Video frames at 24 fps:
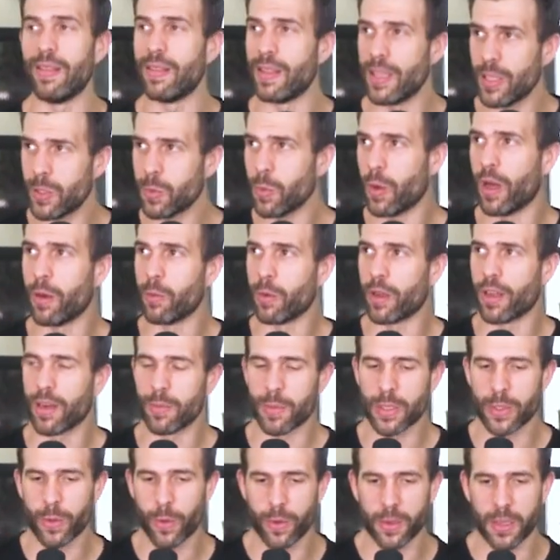In this one, we're going
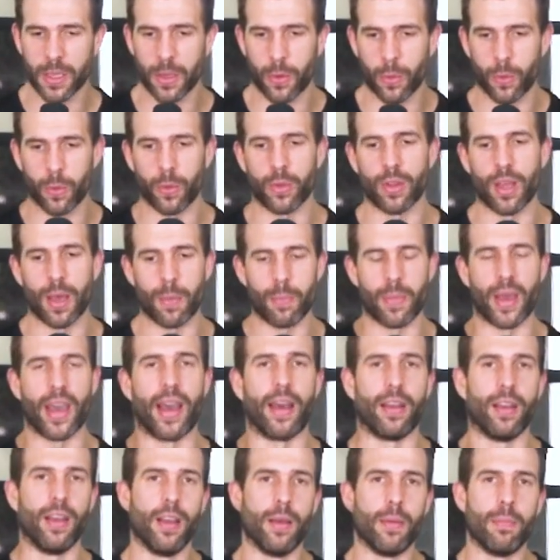to be talking all
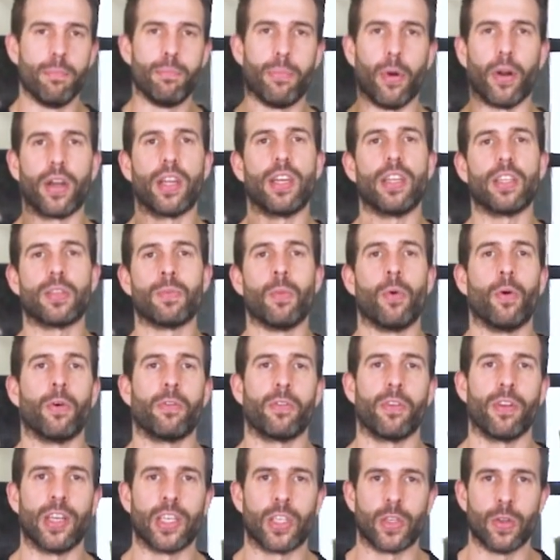about body
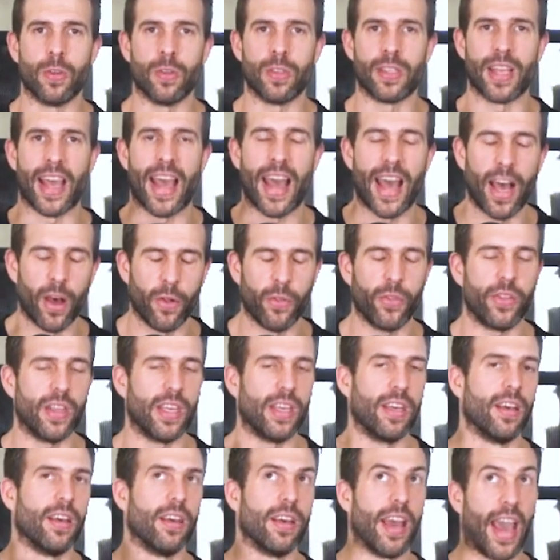dysmorphia issues, the
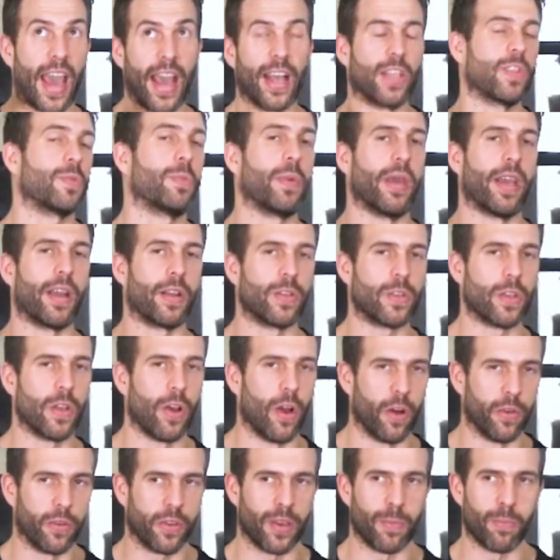healthy aspect
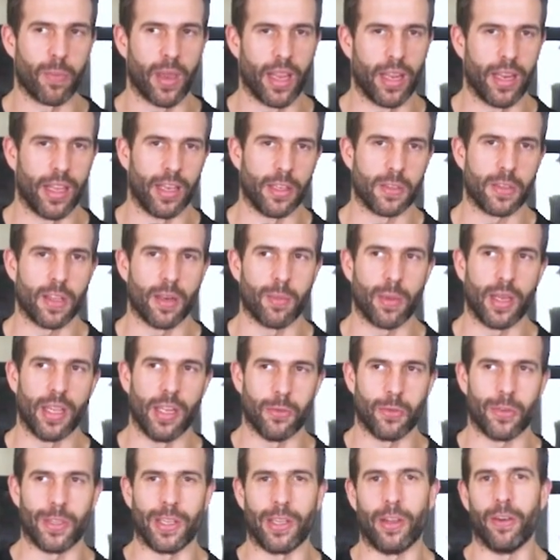of competing. It's going to be an
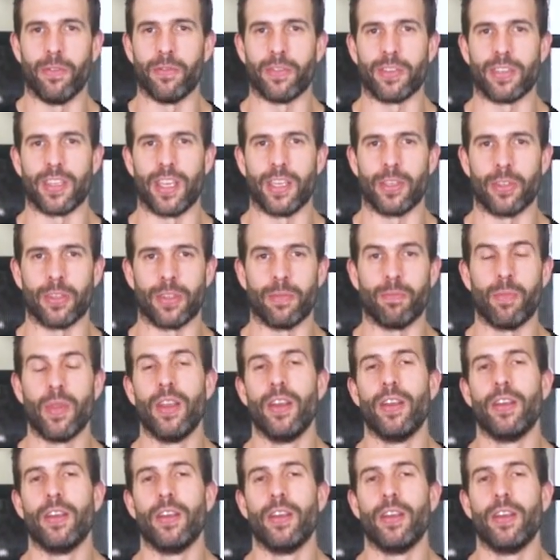interesting conversation.